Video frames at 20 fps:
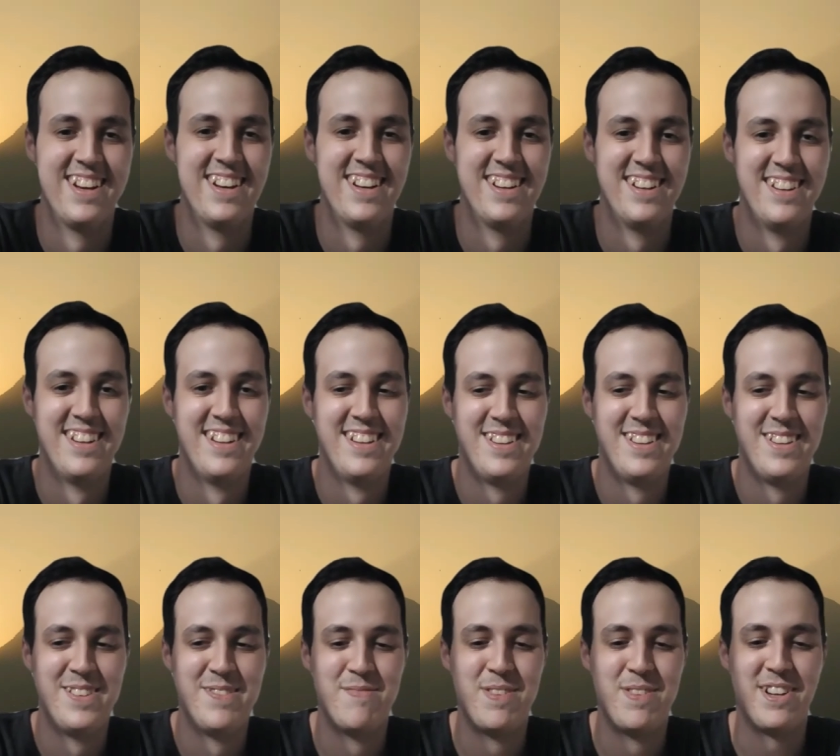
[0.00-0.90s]
Yeah,
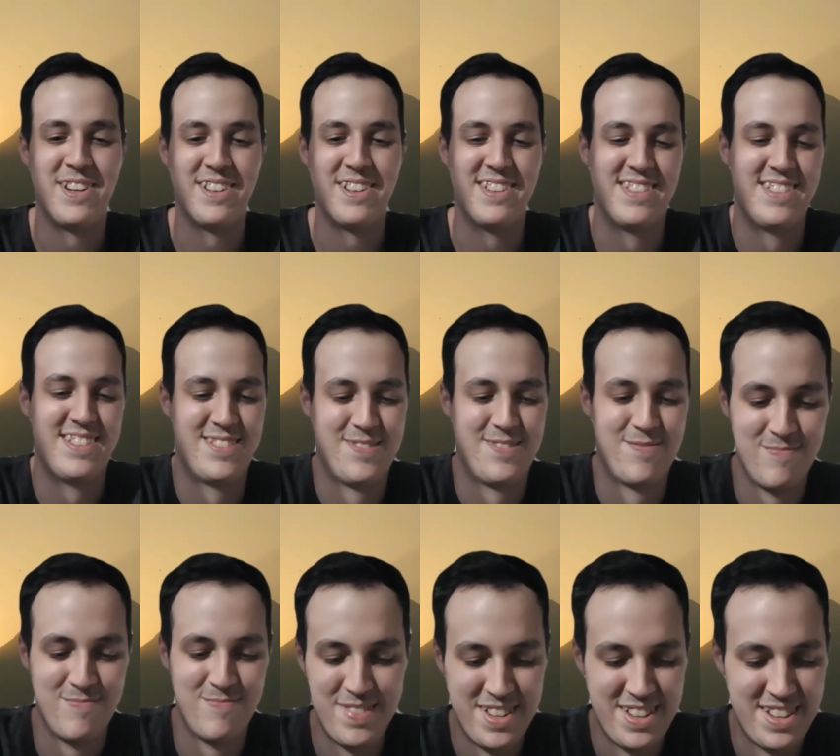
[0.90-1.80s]
because...
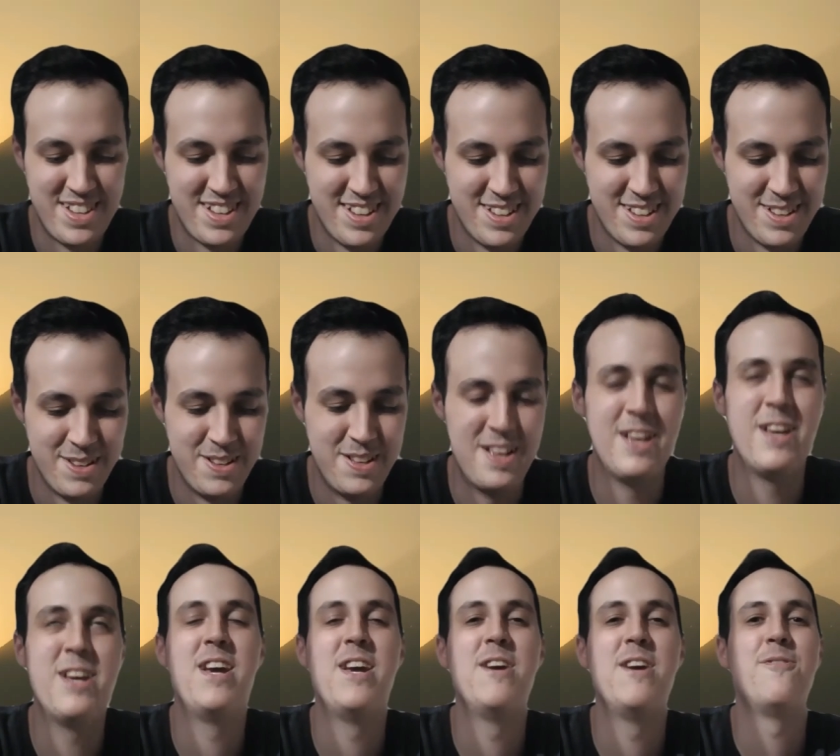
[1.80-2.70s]

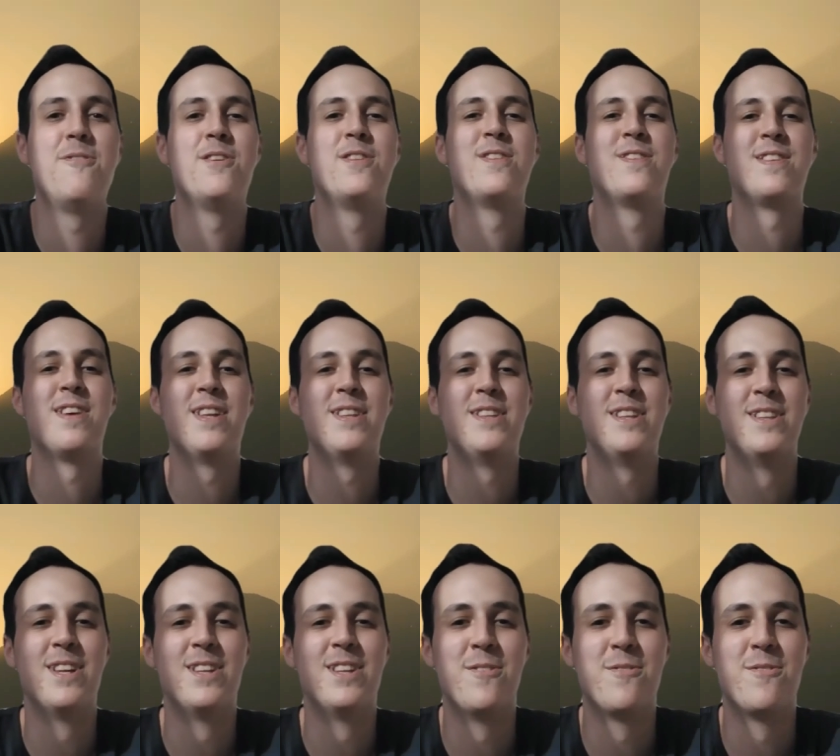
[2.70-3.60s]
If it's said
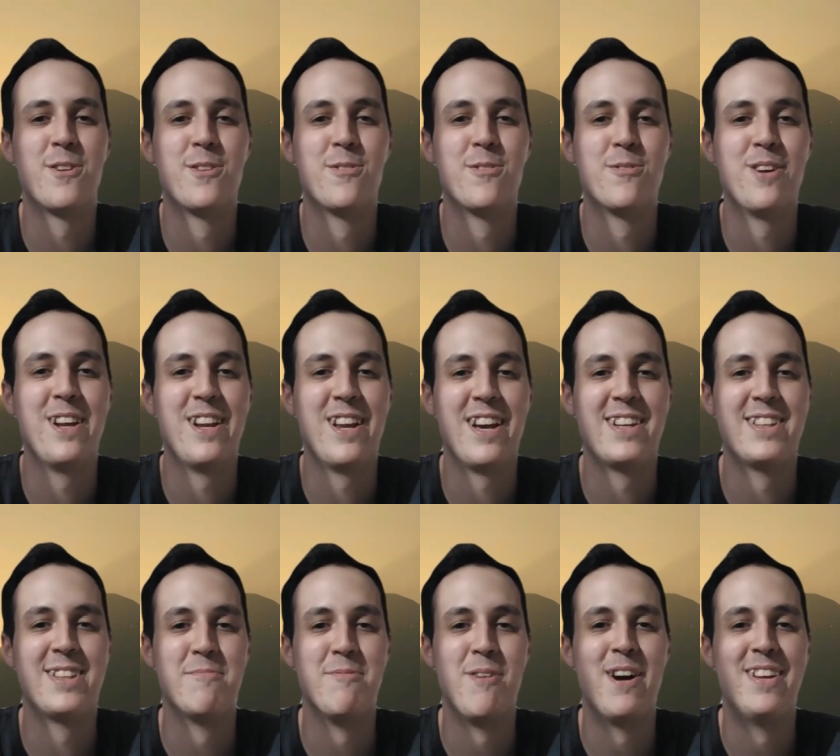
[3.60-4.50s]
in a different way,
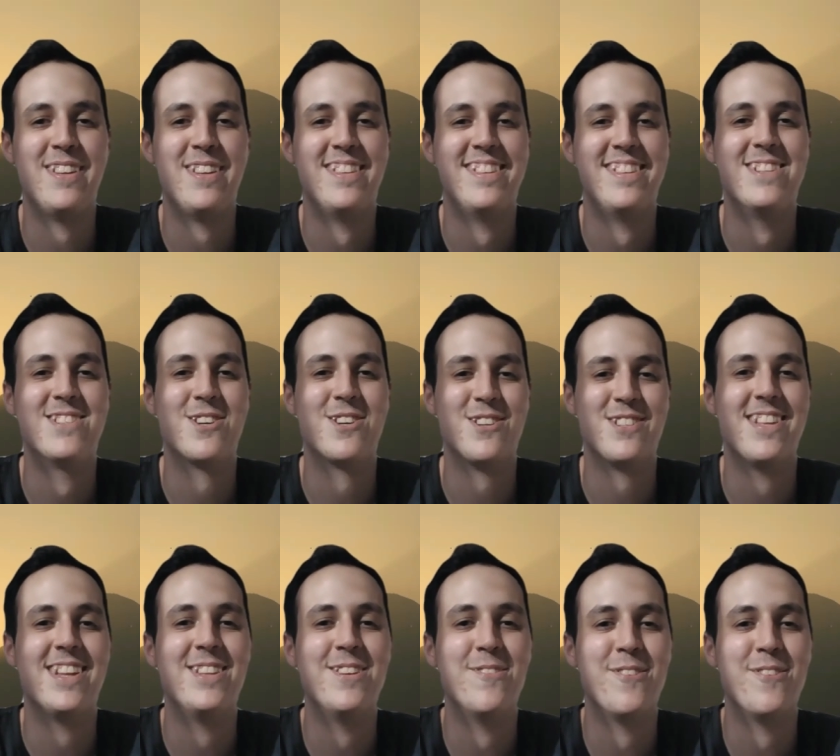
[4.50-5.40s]
like the mind enjoys
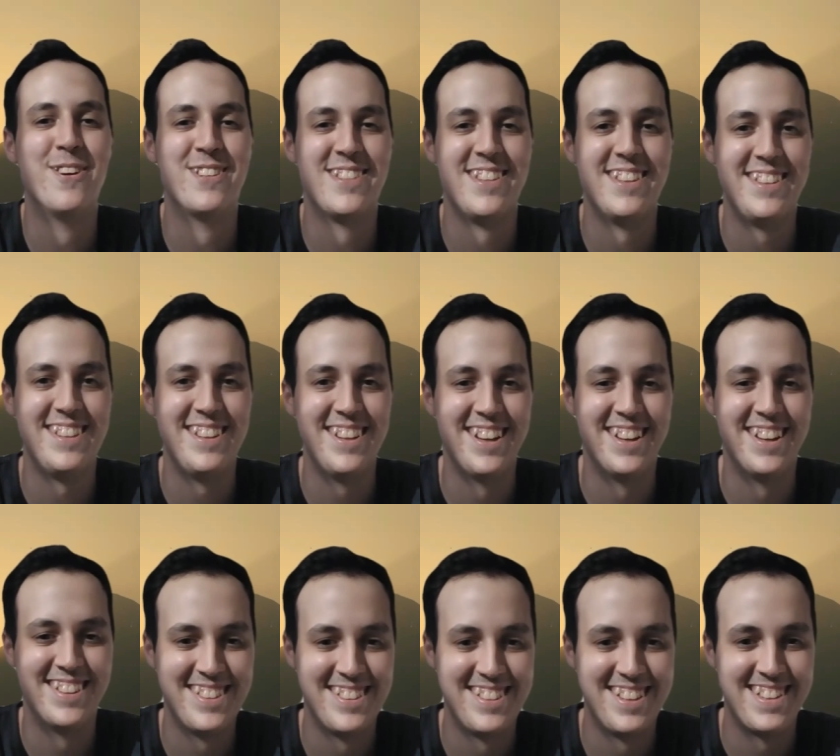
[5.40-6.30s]
the diversity,
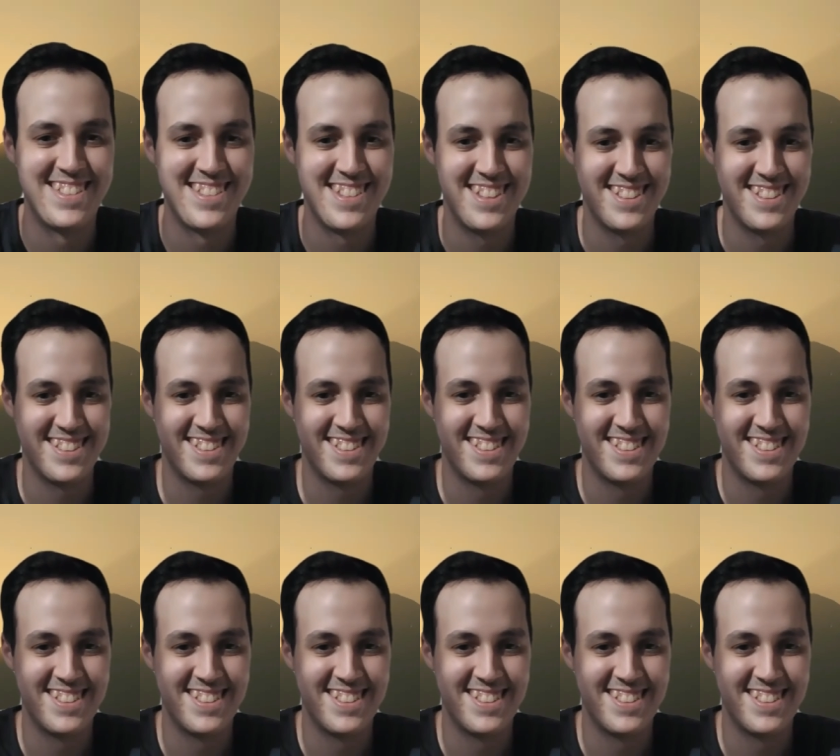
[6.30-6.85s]
and that's it.